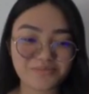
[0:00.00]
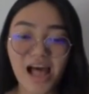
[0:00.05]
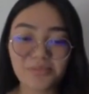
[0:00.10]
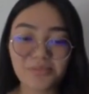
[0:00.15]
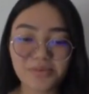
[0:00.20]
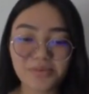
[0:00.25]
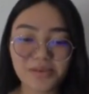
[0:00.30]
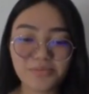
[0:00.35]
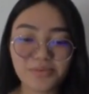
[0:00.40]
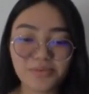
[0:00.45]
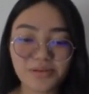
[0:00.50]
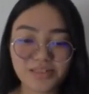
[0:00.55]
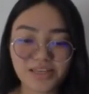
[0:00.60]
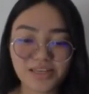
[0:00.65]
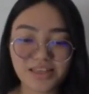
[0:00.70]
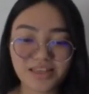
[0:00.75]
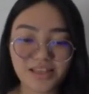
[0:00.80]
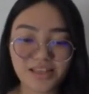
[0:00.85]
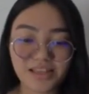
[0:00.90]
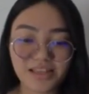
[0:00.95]
I'll be
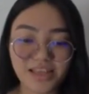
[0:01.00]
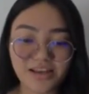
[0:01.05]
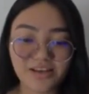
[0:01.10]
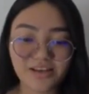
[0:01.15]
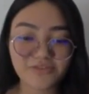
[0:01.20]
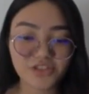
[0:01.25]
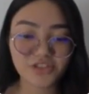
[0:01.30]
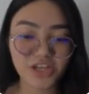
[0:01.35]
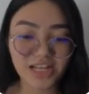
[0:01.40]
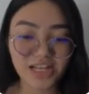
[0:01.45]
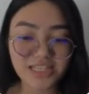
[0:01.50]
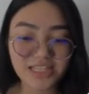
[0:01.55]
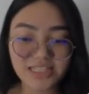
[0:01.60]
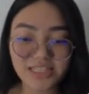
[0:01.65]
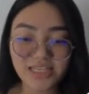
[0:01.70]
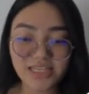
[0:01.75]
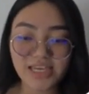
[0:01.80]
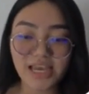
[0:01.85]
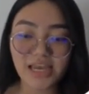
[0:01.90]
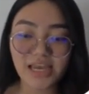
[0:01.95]
putting the link of
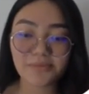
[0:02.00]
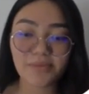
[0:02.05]
Chelsea